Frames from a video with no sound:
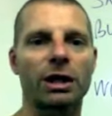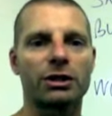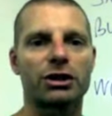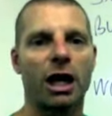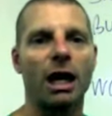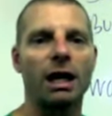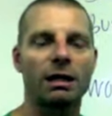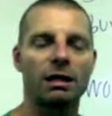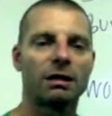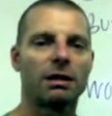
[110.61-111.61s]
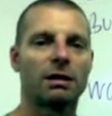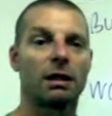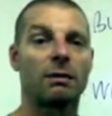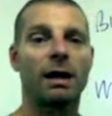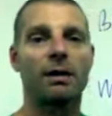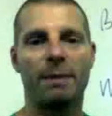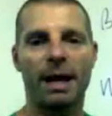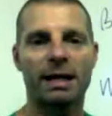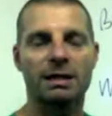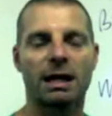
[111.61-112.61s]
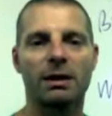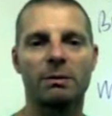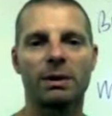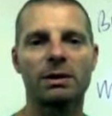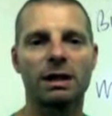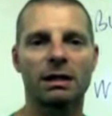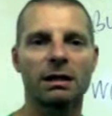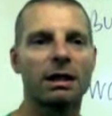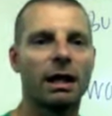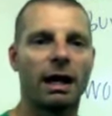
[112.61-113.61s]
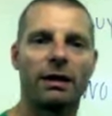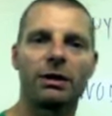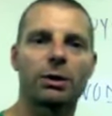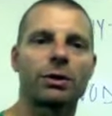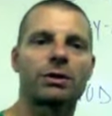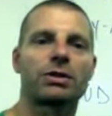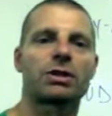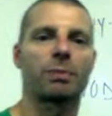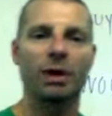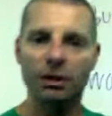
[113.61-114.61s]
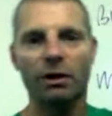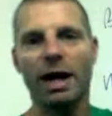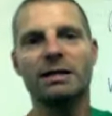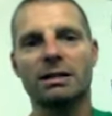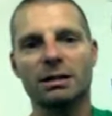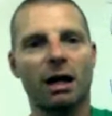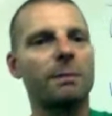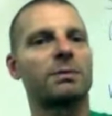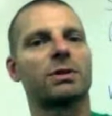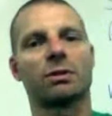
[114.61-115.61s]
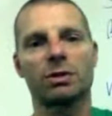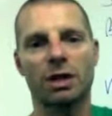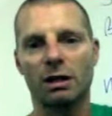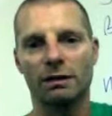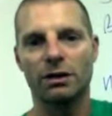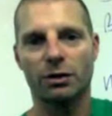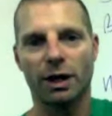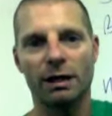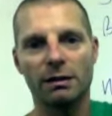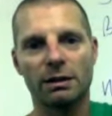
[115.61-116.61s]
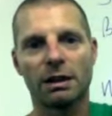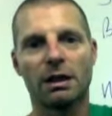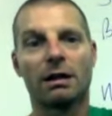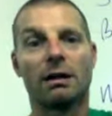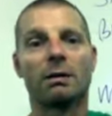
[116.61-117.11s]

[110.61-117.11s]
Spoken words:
You're going to jog around the back side of the building, and then you're going to sprint your asses up to Sullivan Trail,